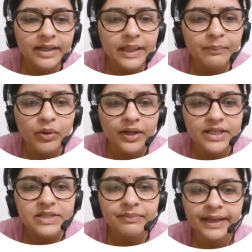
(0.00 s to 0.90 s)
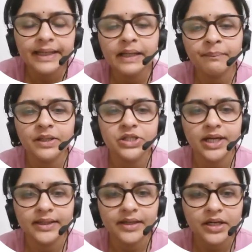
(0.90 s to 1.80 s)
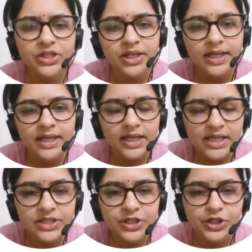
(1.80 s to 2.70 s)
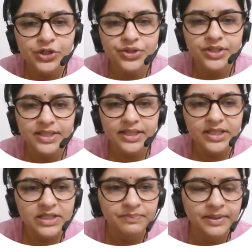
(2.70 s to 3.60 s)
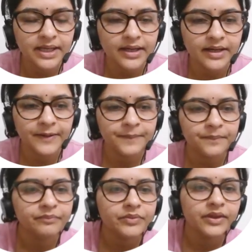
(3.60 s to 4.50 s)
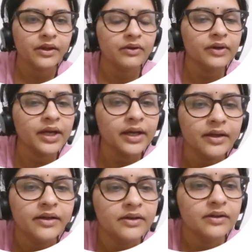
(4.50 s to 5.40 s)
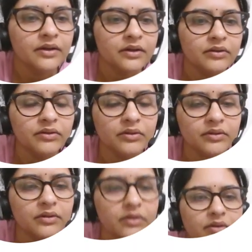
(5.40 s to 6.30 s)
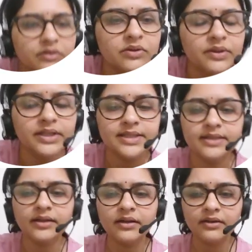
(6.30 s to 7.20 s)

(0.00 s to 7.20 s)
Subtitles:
bodies, mainly Panchayat Raj institutions, that is PRA. Okay. So it is the